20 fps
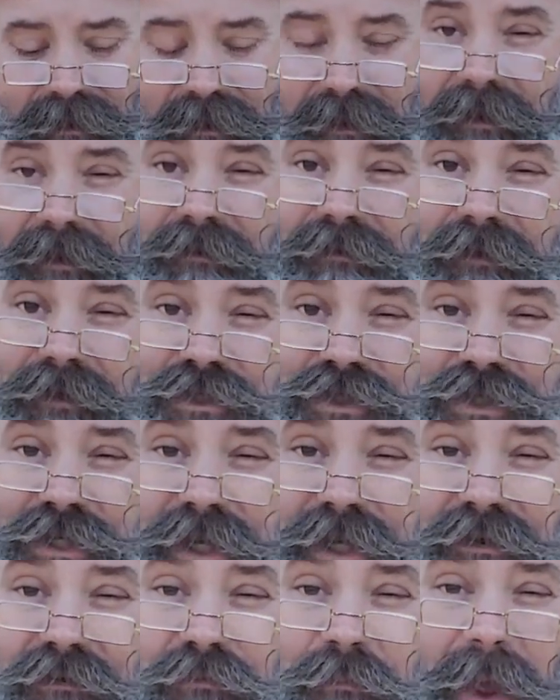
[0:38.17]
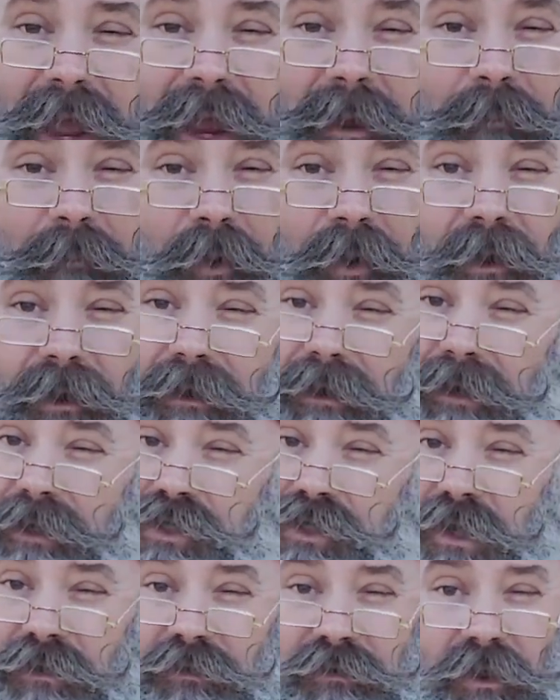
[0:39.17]
is a sheet of paper.
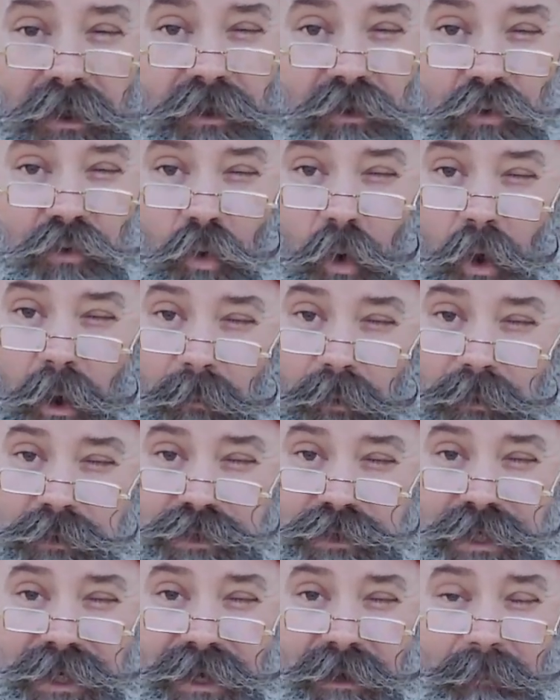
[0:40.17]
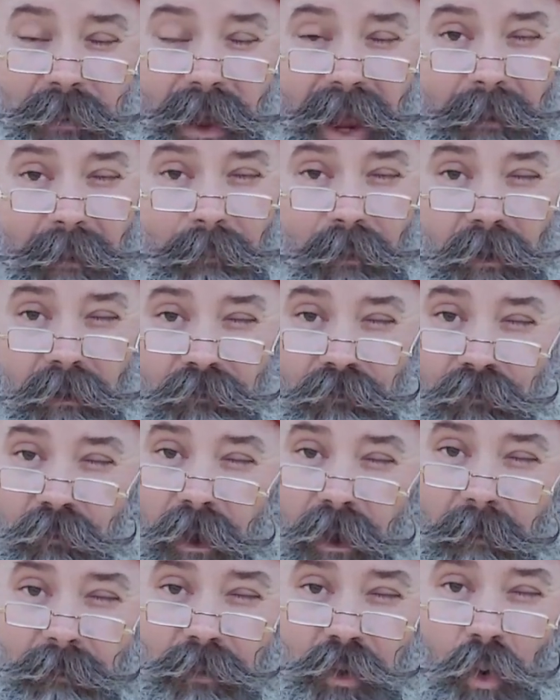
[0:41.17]
Just a normal sheet of paper
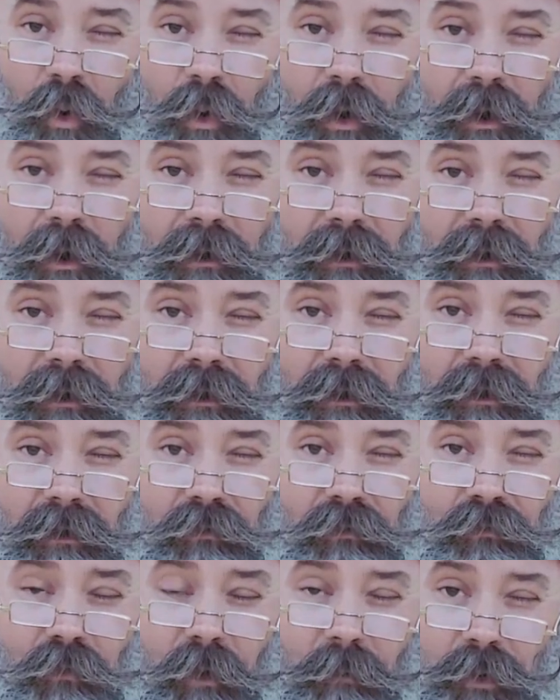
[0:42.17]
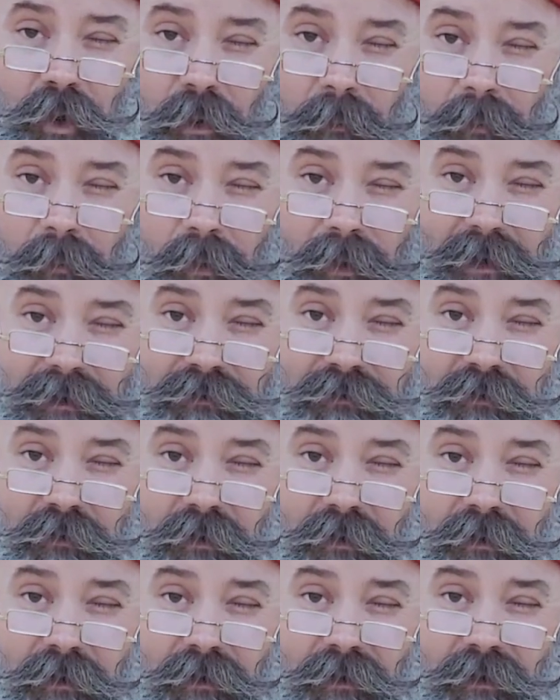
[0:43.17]
from your, from your
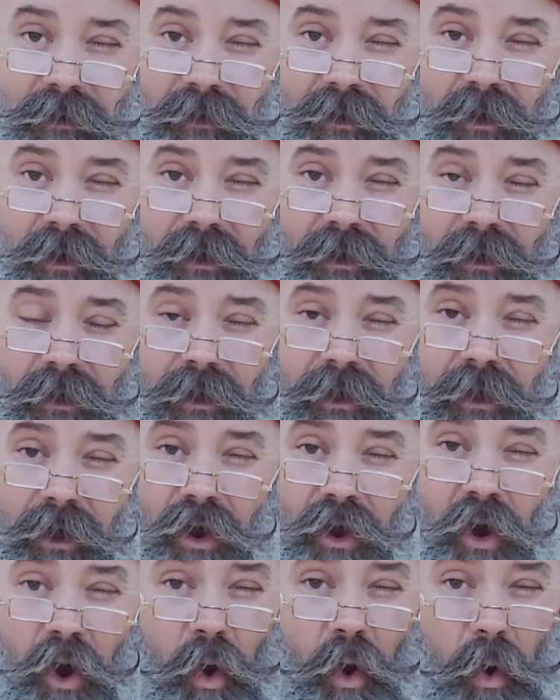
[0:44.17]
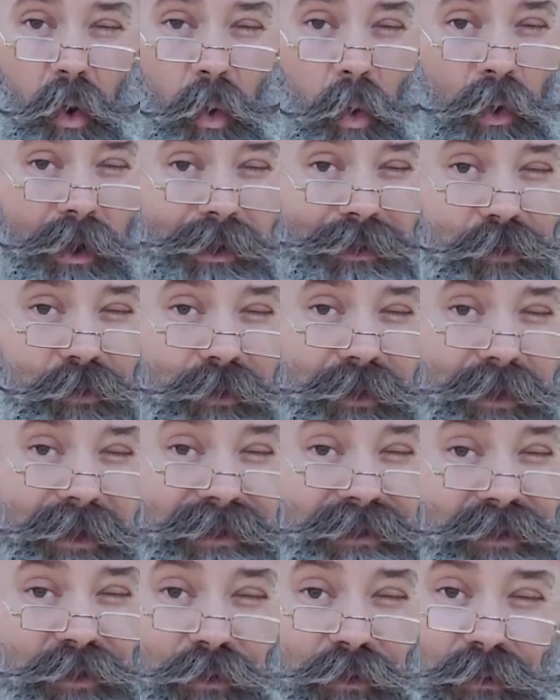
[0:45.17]
printer, or you
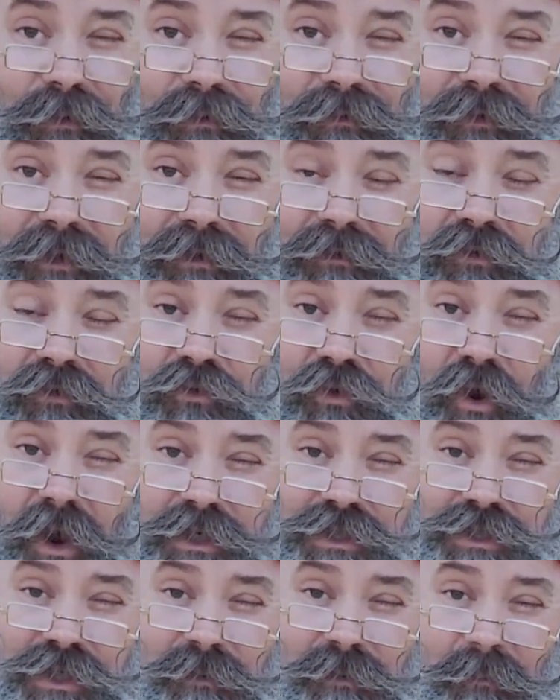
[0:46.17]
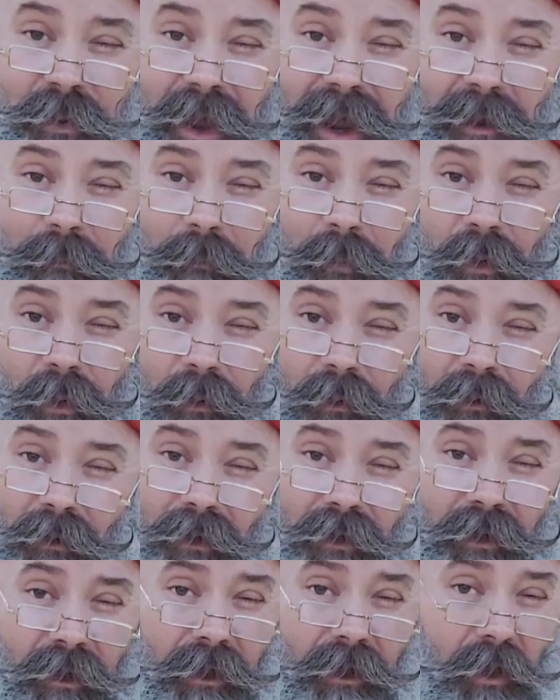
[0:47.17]
can use construction paper,
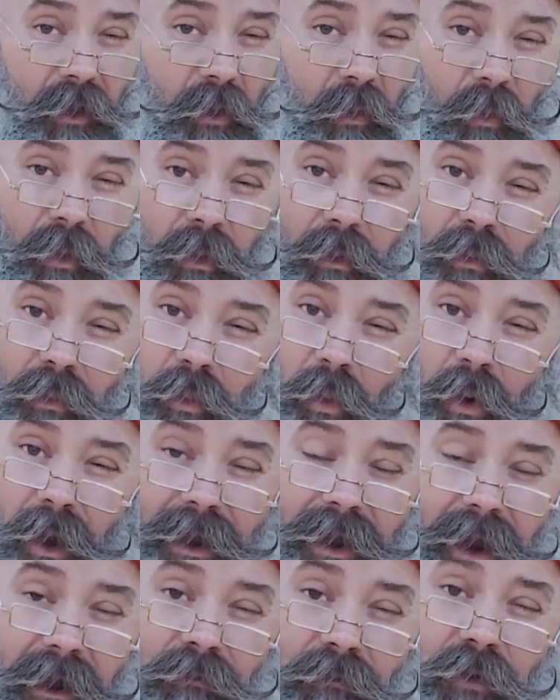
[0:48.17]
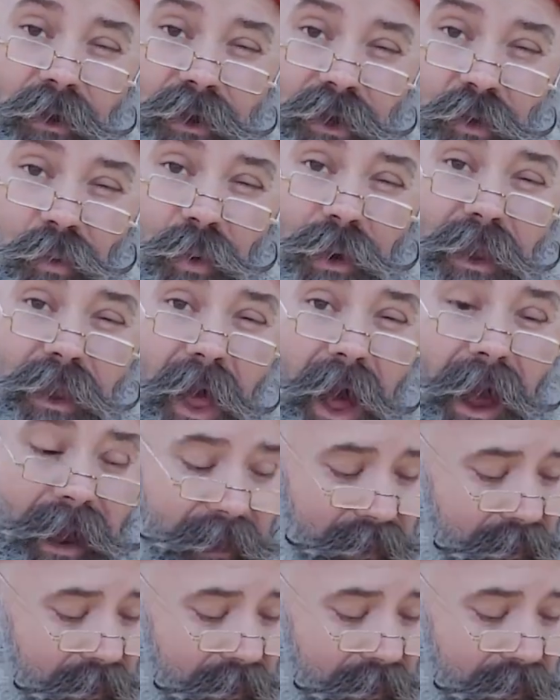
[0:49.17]
or whatever you would like.